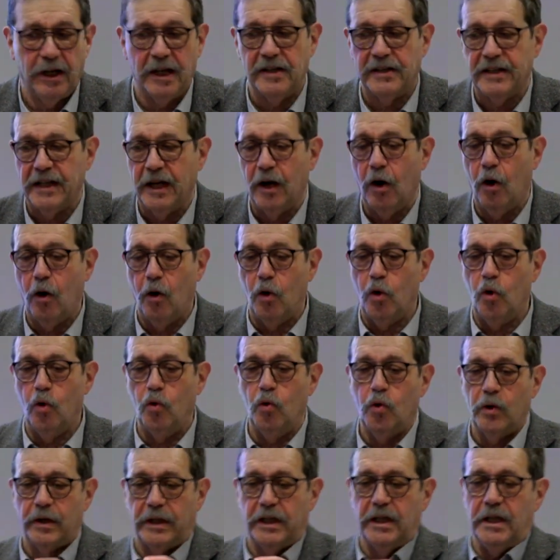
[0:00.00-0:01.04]
He said, oh,
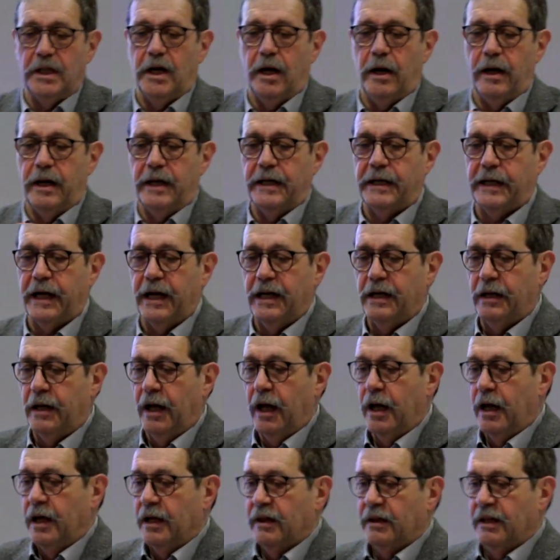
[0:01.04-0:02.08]
look here, I can
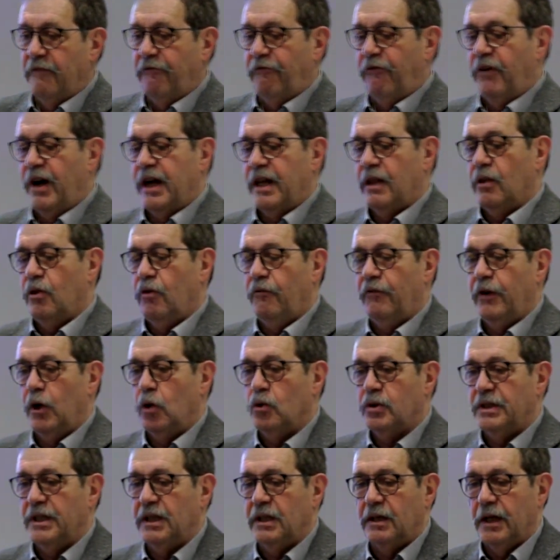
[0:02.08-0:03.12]
define the
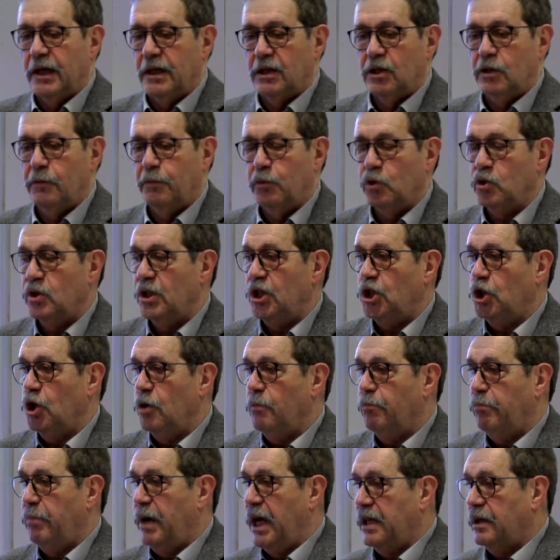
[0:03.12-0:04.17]
velocity and the
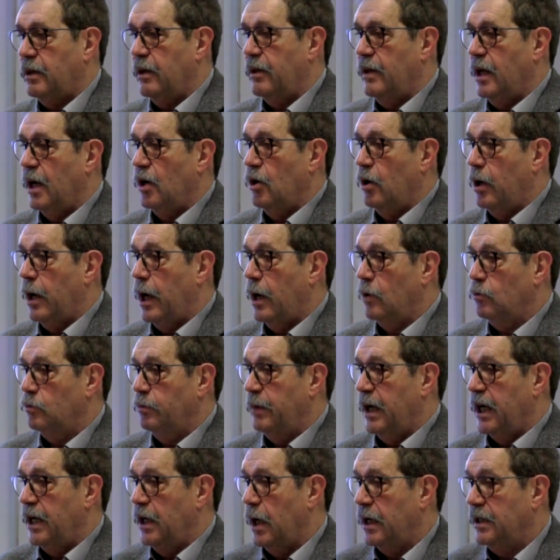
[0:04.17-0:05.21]
position better than allowed
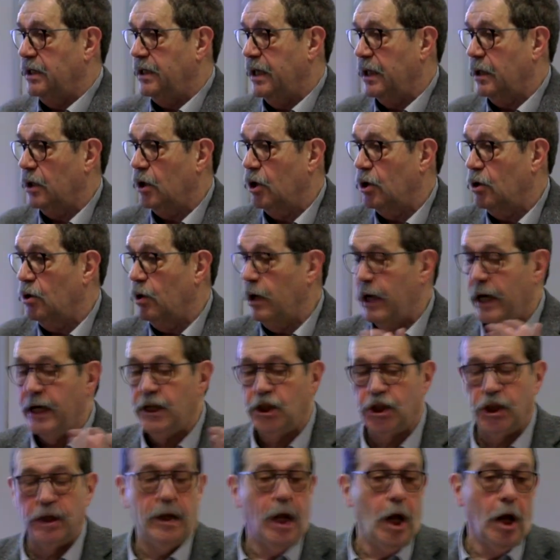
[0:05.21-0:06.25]
by Heisenberg
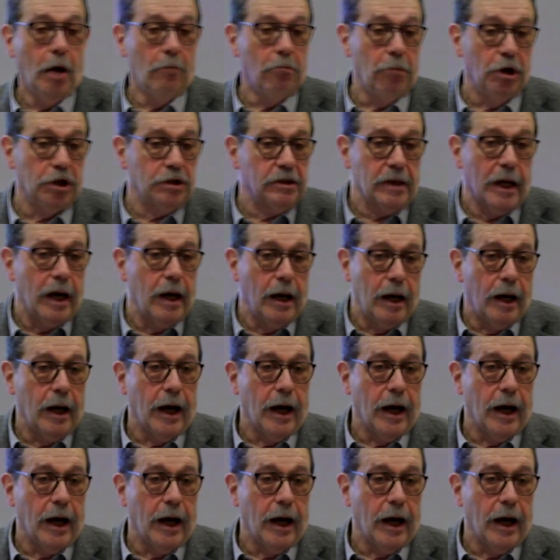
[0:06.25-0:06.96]
relation, but